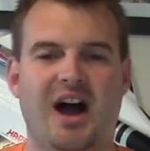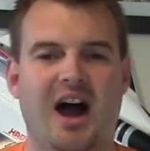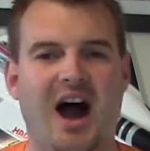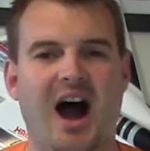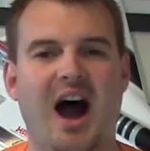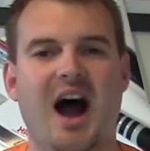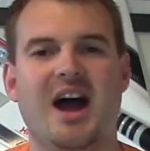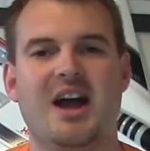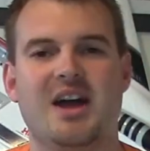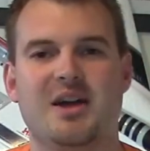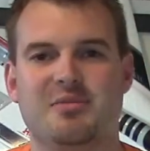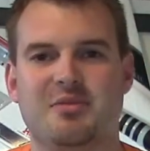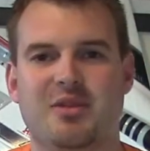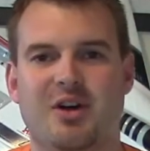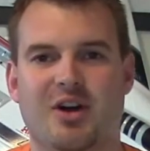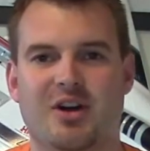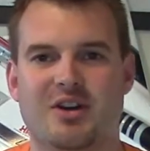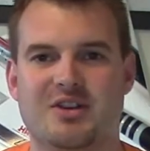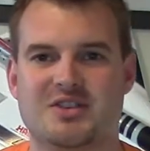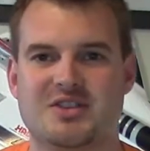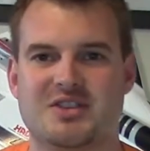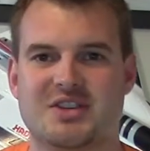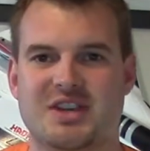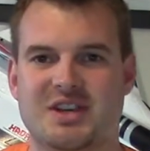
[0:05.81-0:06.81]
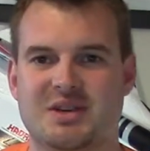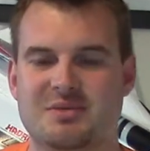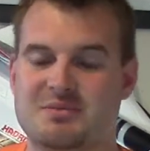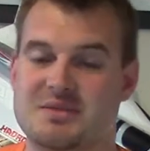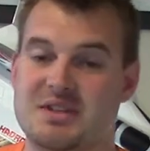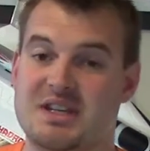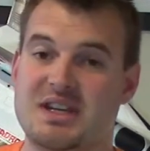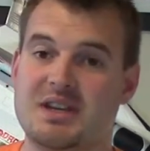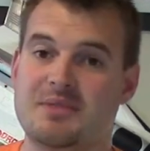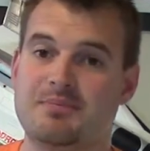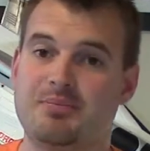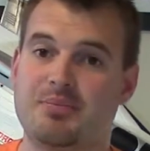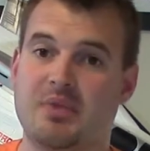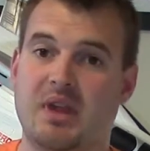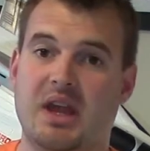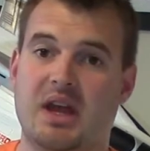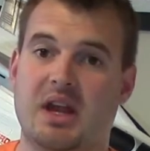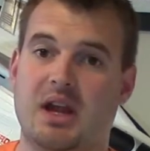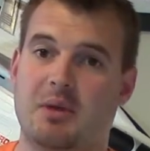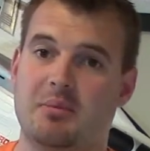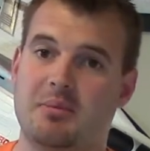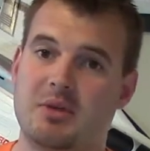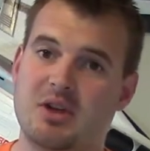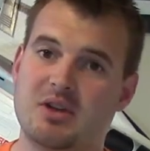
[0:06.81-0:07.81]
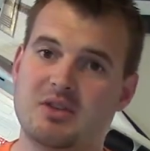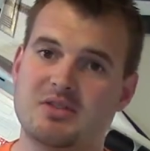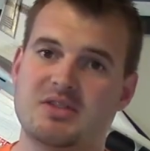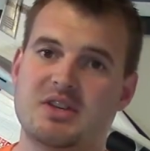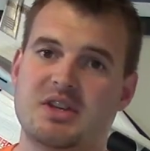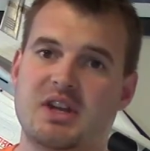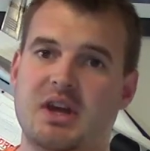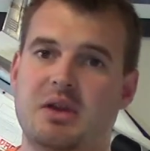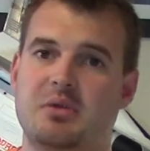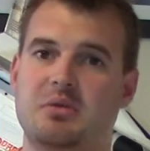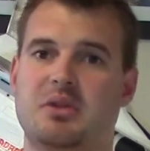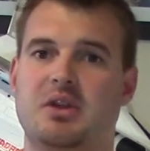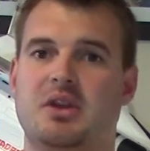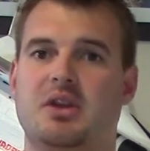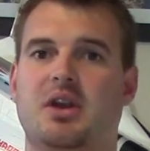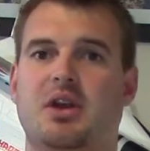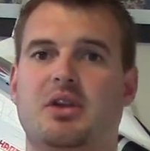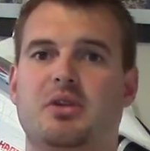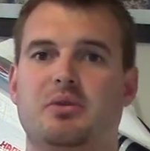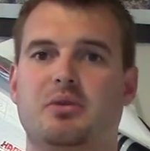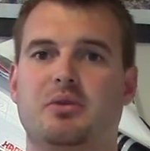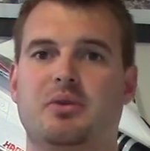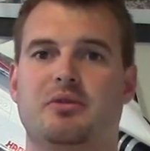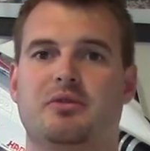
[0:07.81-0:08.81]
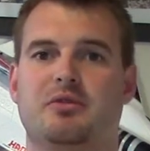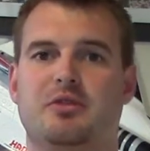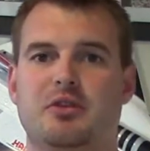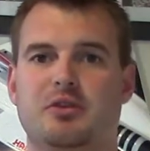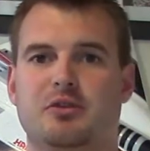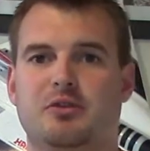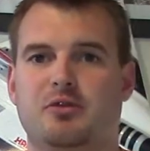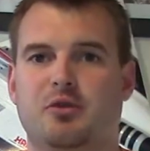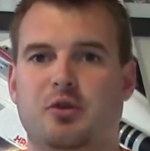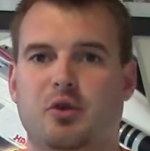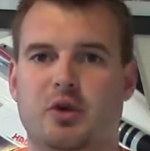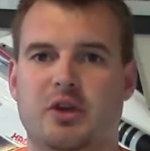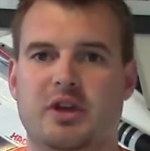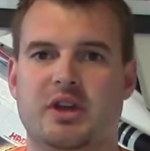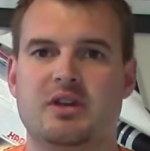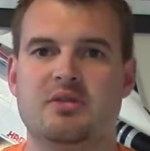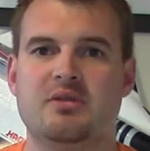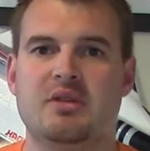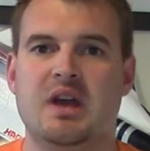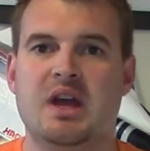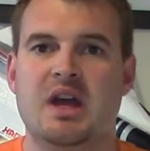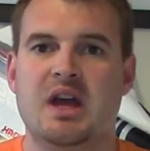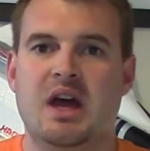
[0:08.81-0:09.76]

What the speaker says: I am the RCMD and I'm here today with another review for you.